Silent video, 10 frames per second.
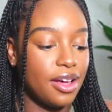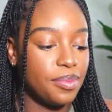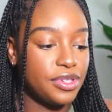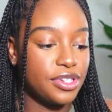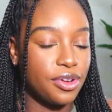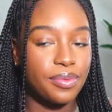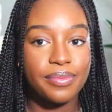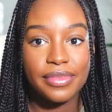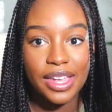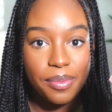So
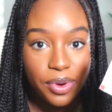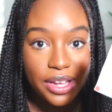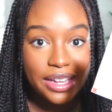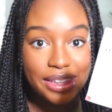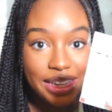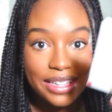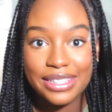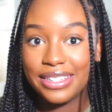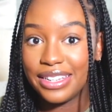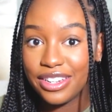I'm bringing
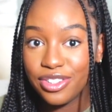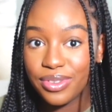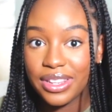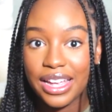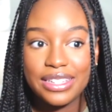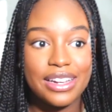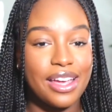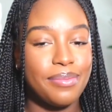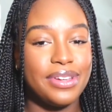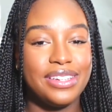these. Didn't do it last
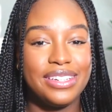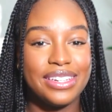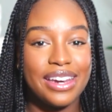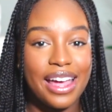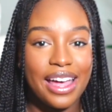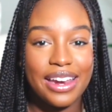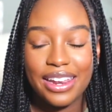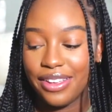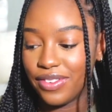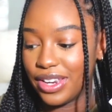time, did not
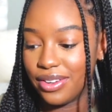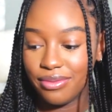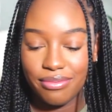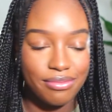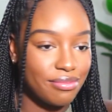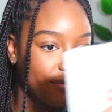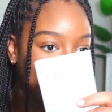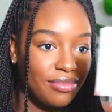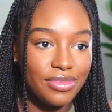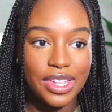even
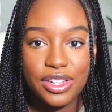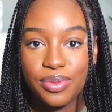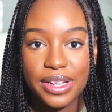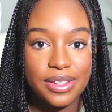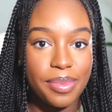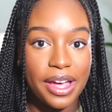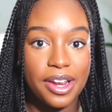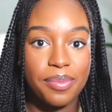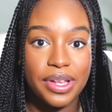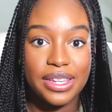think twice about
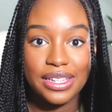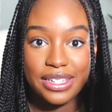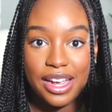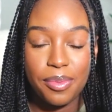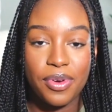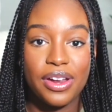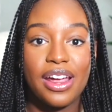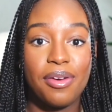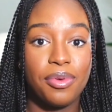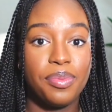it, but this time around
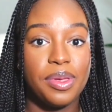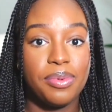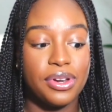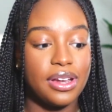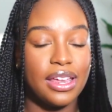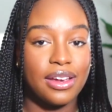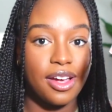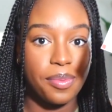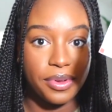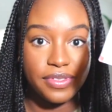I will be putting in a
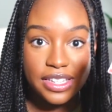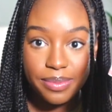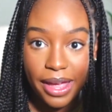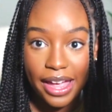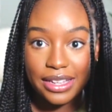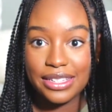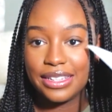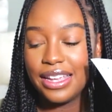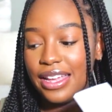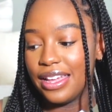couple of these
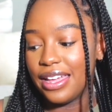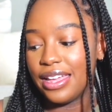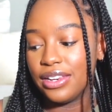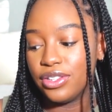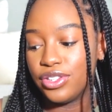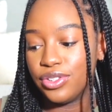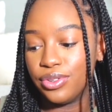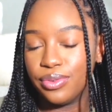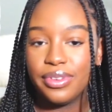packs into